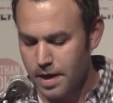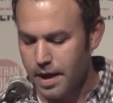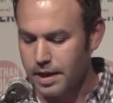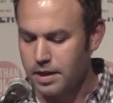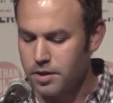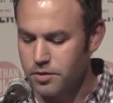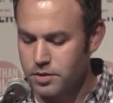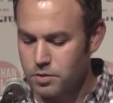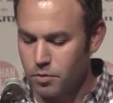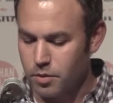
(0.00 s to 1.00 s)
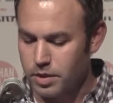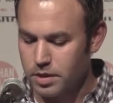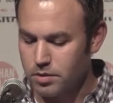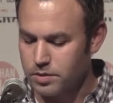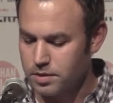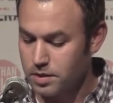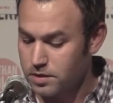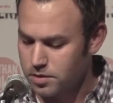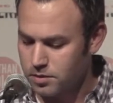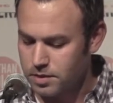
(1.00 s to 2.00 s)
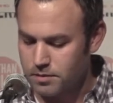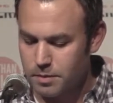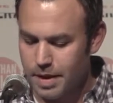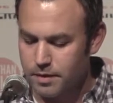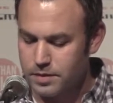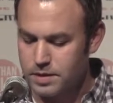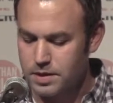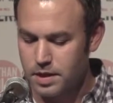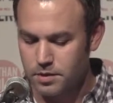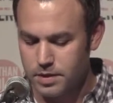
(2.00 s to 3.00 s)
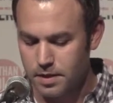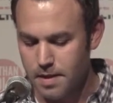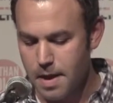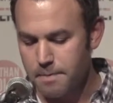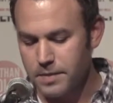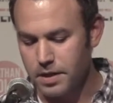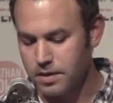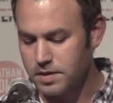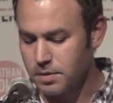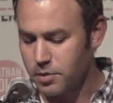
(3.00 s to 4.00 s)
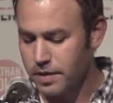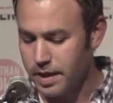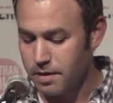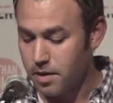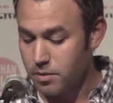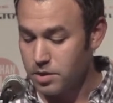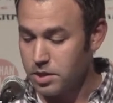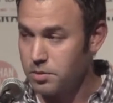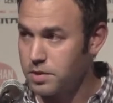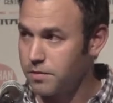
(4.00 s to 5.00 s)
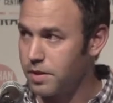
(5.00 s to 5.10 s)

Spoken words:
I could hear the sorority consultant from Alpha Xi Delta telling someone that when she was a